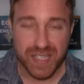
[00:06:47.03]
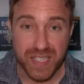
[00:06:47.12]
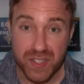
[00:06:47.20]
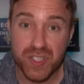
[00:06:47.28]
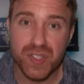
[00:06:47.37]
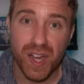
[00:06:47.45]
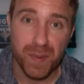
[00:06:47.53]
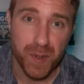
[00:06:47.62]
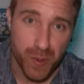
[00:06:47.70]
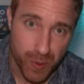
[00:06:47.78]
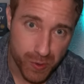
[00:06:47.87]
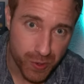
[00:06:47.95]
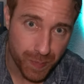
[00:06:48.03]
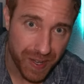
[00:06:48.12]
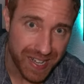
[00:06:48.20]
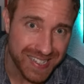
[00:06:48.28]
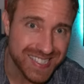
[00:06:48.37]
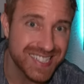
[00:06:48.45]
Each time you use your
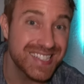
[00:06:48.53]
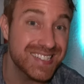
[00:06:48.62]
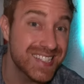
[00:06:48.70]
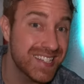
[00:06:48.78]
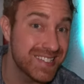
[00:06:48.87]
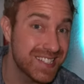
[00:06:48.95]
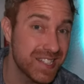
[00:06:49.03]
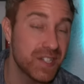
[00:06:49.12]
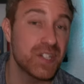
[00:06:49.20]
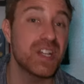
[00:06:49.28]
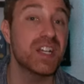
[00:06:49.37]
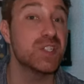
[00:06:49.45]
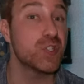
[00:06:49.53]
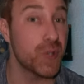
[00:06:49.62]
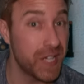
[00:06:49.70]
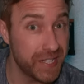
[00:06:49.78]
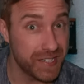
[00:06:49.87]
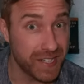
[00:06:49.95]
pass, it's considered a
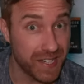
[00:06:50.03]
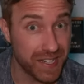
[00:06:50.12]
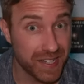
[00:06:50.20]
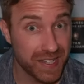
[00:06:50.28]
train day.